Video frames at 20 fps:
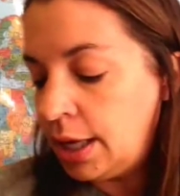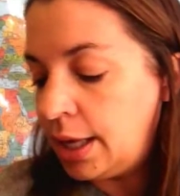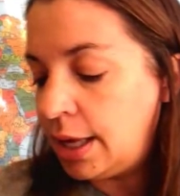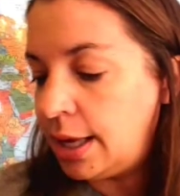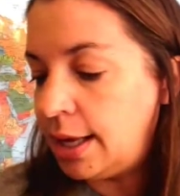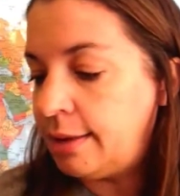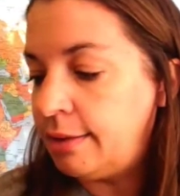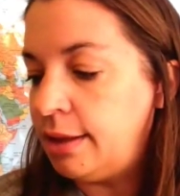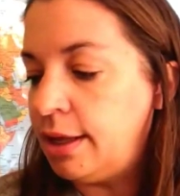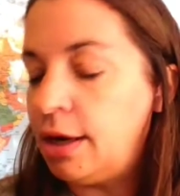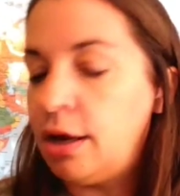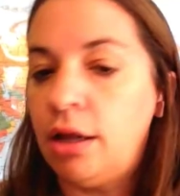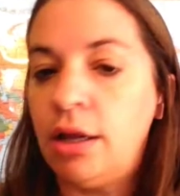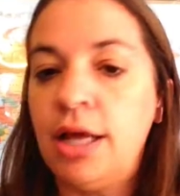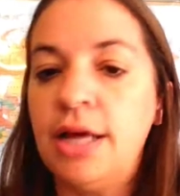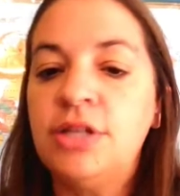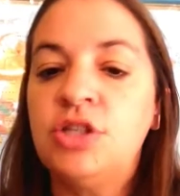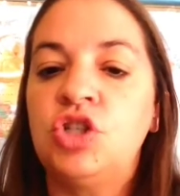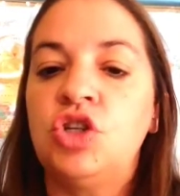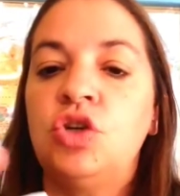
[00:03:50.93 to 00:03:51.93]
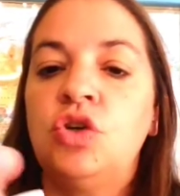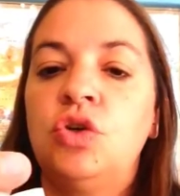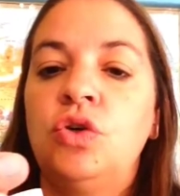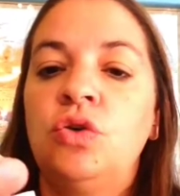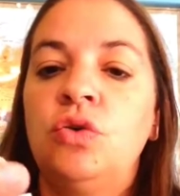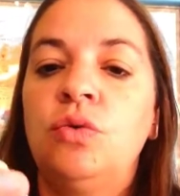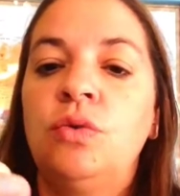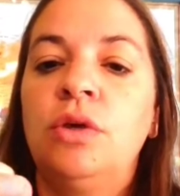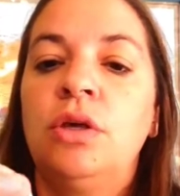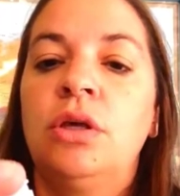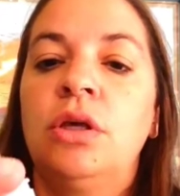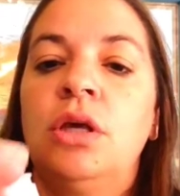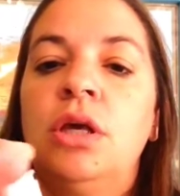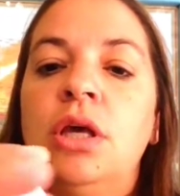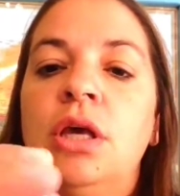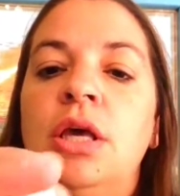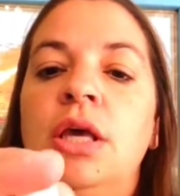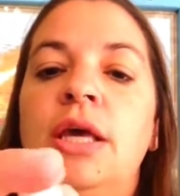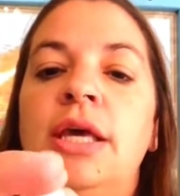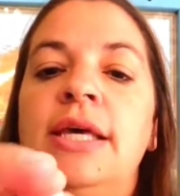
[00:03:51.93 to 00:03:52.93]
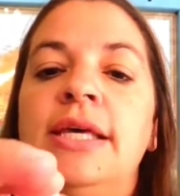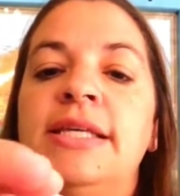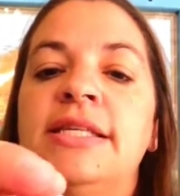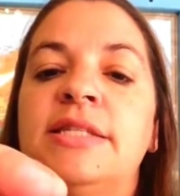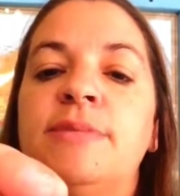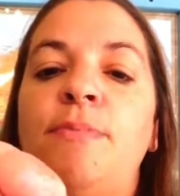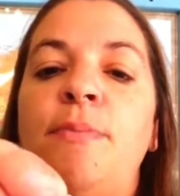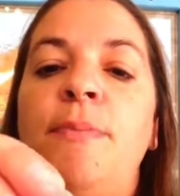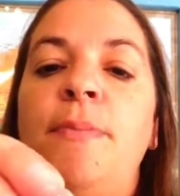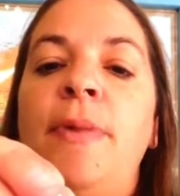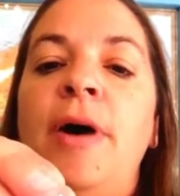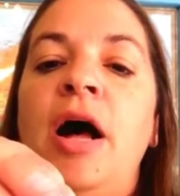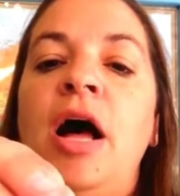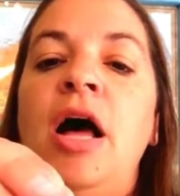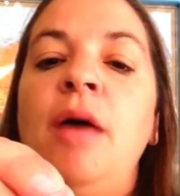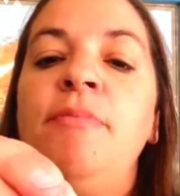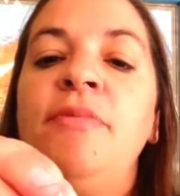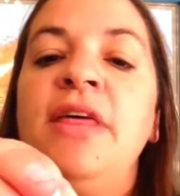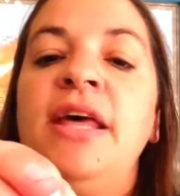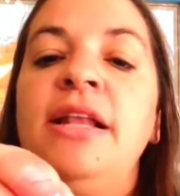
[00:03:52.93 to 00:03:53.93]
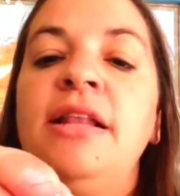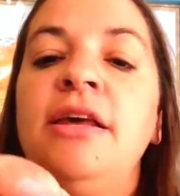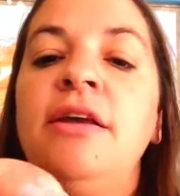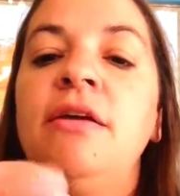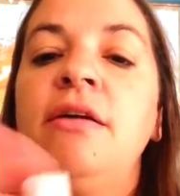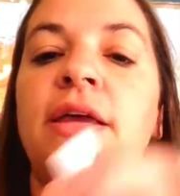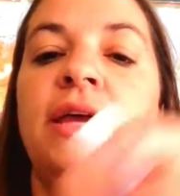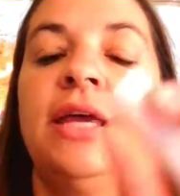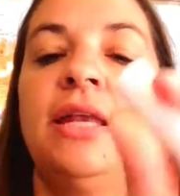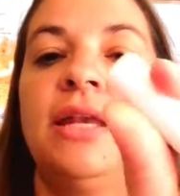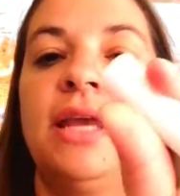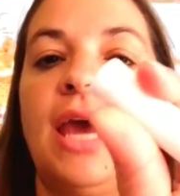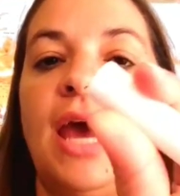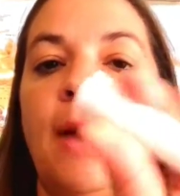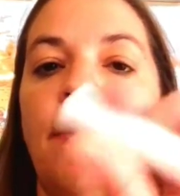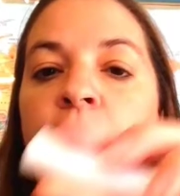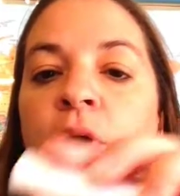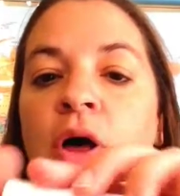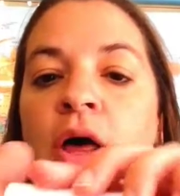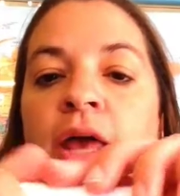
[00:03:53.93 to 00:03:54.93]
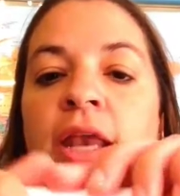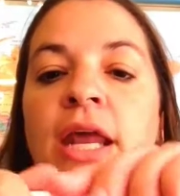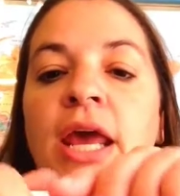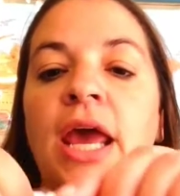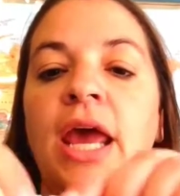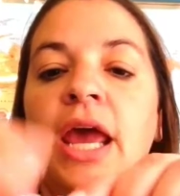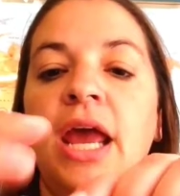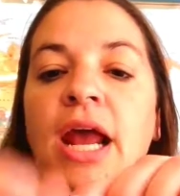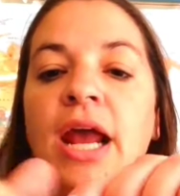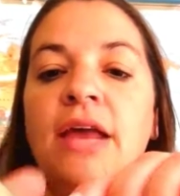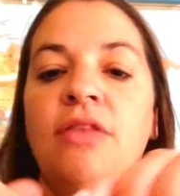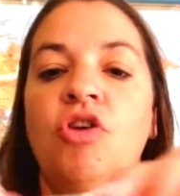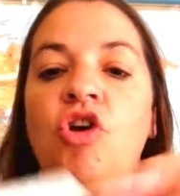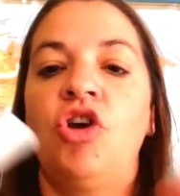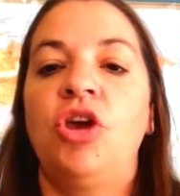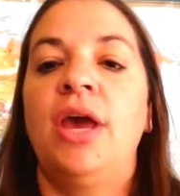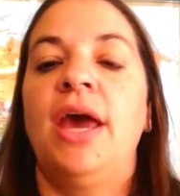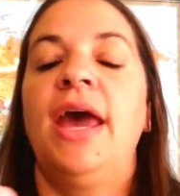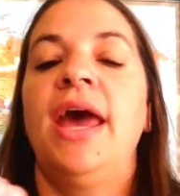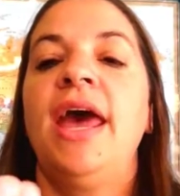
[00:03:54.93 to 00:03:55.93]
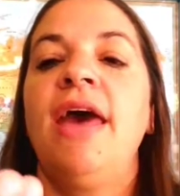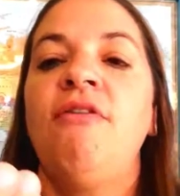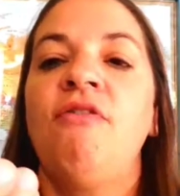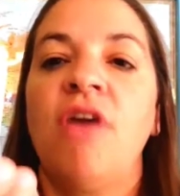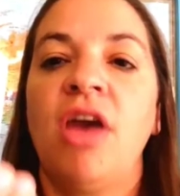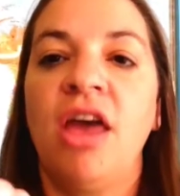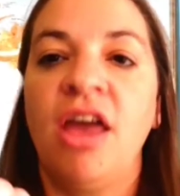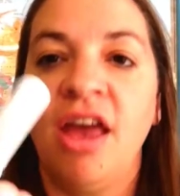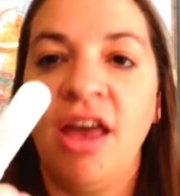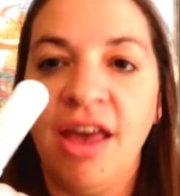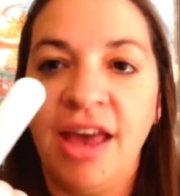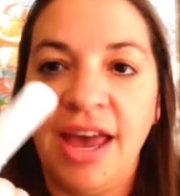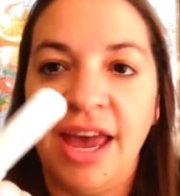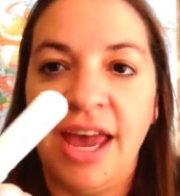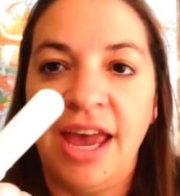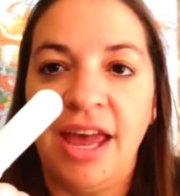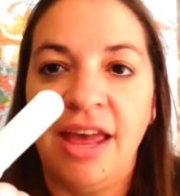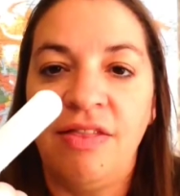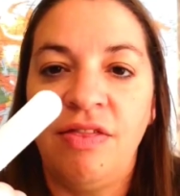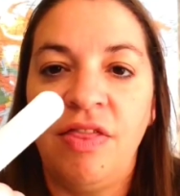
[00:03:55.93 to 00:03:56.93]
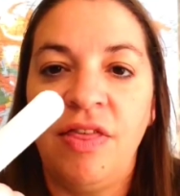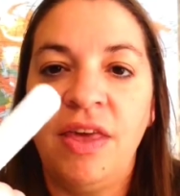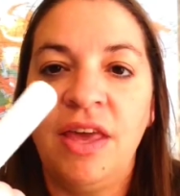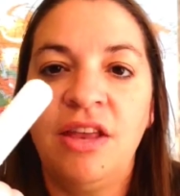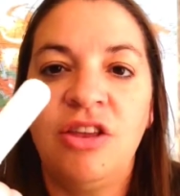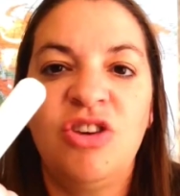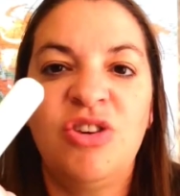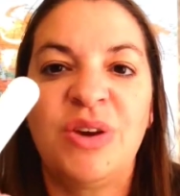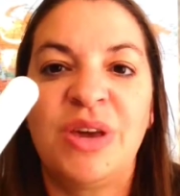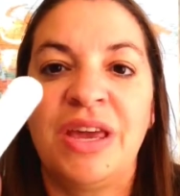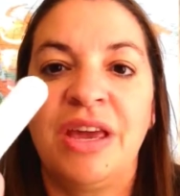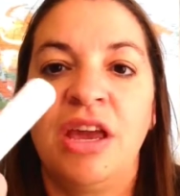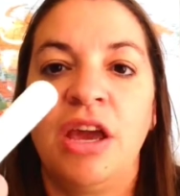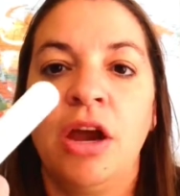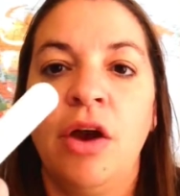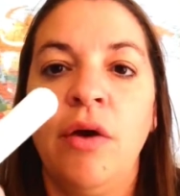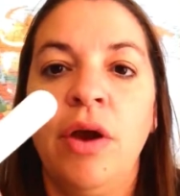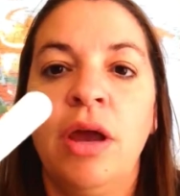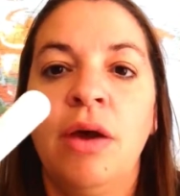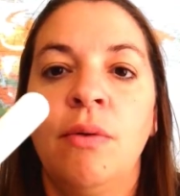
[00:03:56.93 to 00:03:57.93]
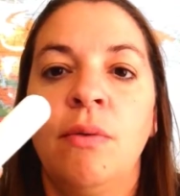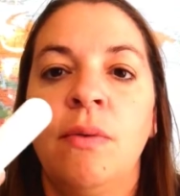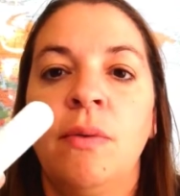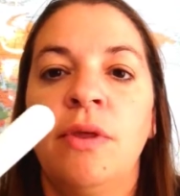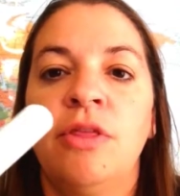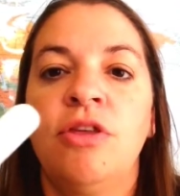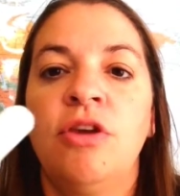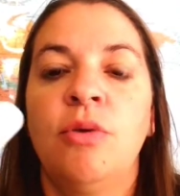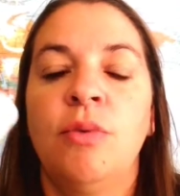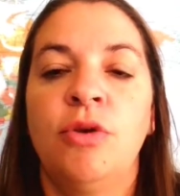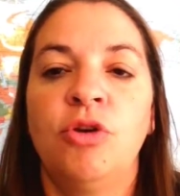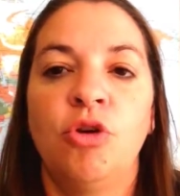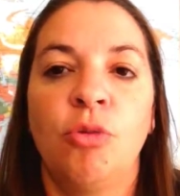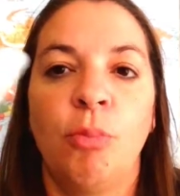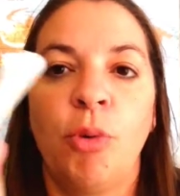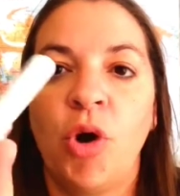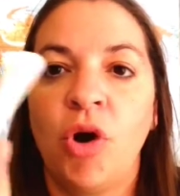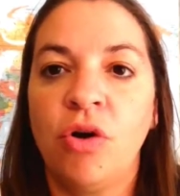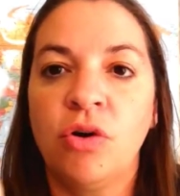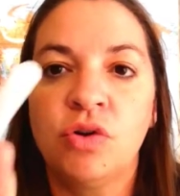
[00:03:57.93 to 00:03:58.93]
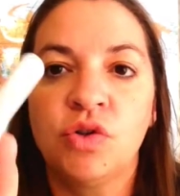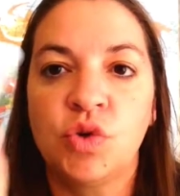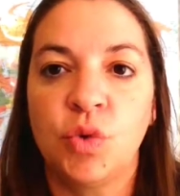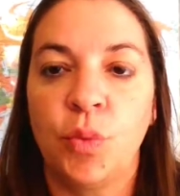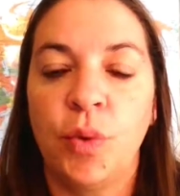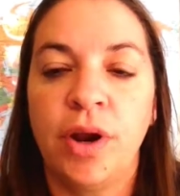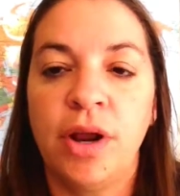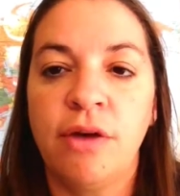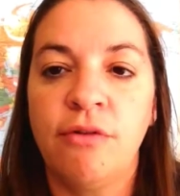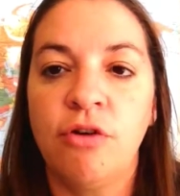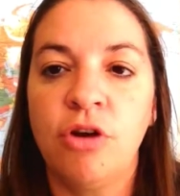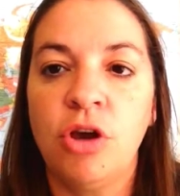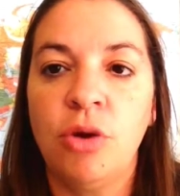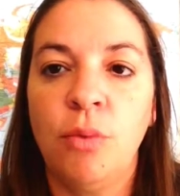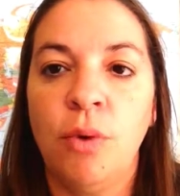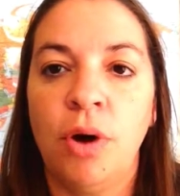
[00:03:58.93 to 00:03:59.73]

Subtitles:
And then all I do is pop that little end cap on, and there you have it. And then you can carry it with you in your purse or whatever you